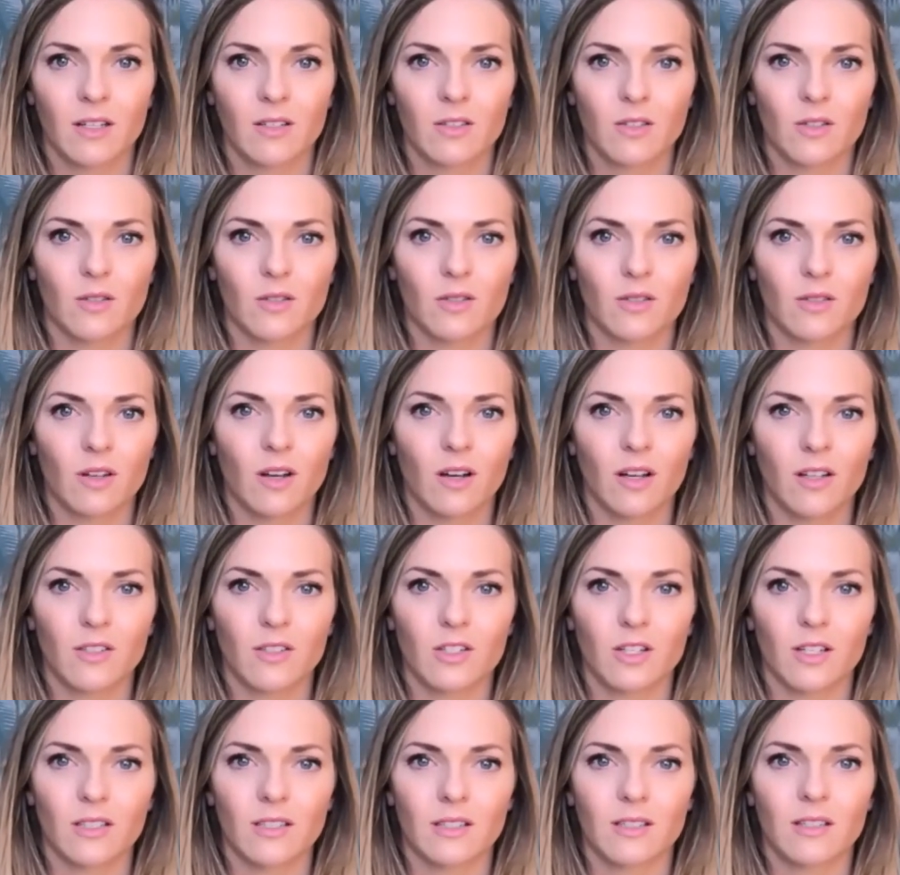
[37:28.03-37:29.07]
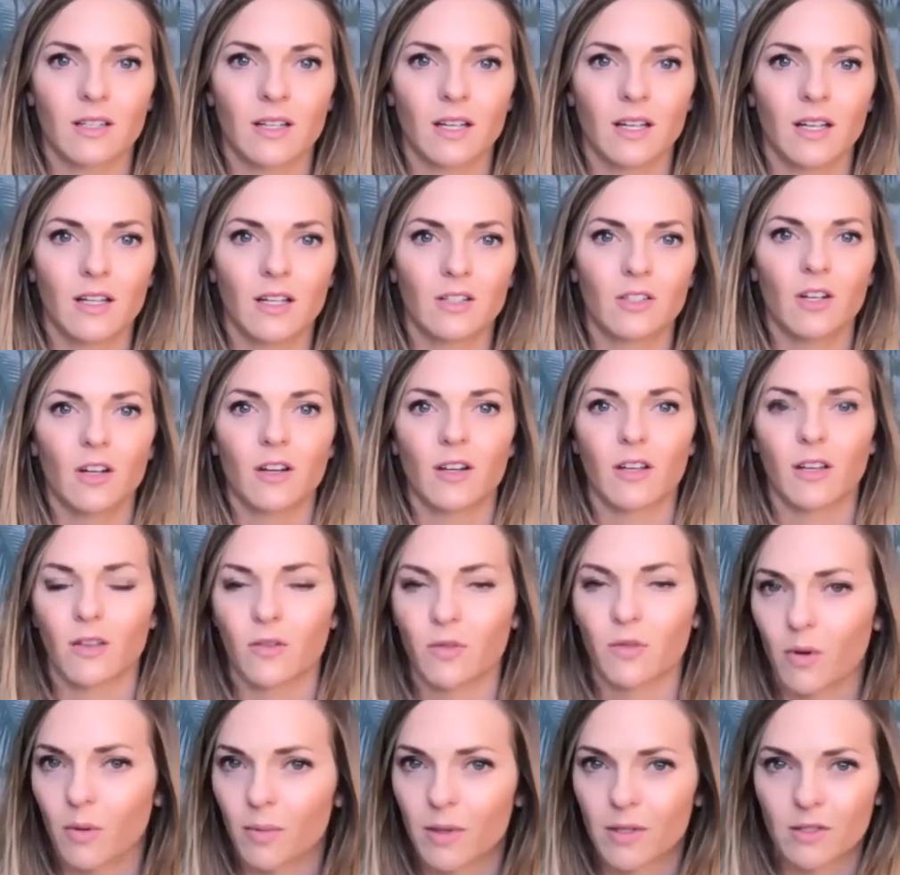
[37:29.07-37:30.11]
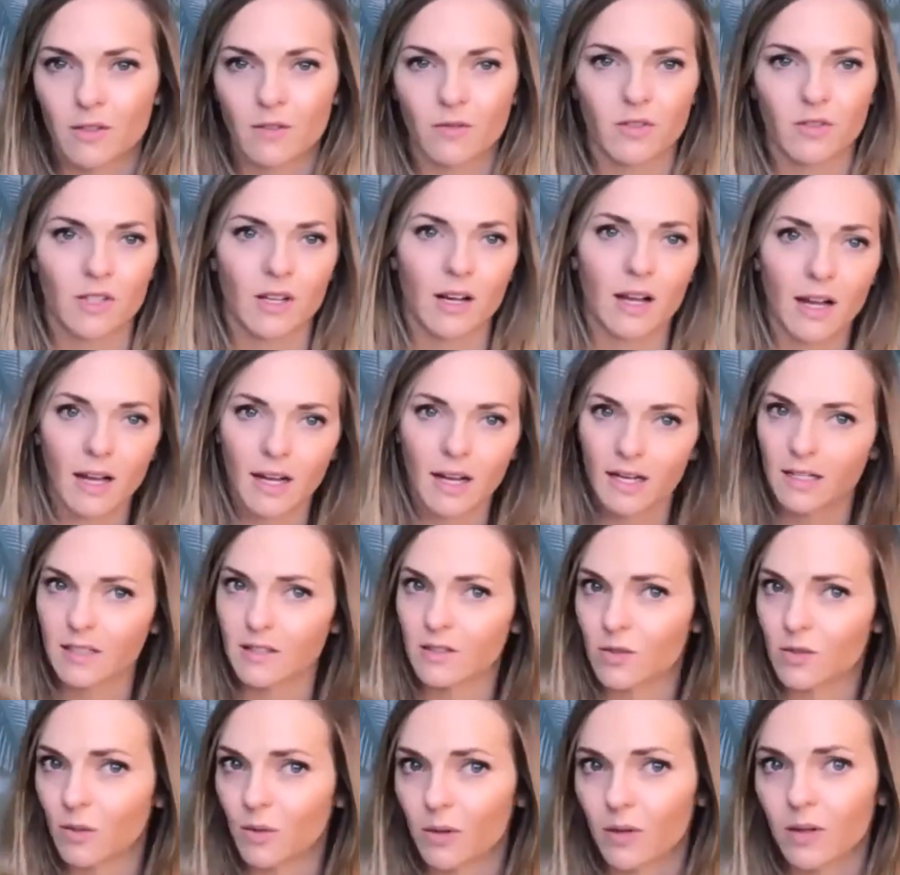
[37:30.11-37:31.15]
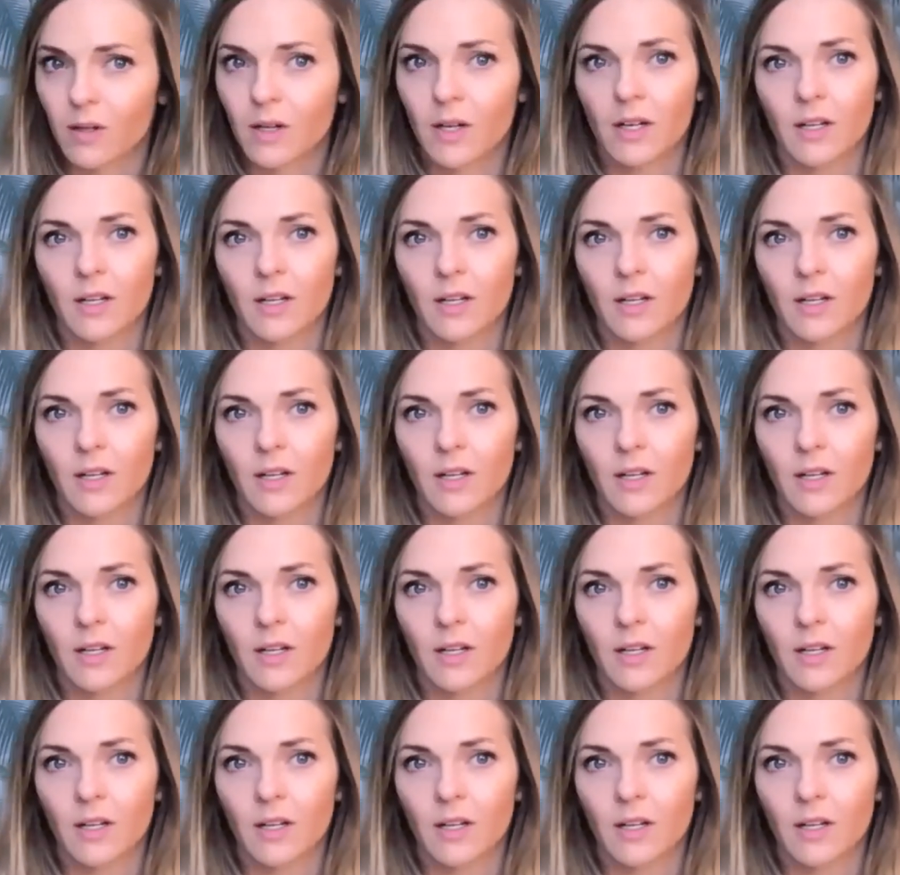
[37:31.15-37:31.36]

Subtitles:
So it's not just talking through a bunch of slides or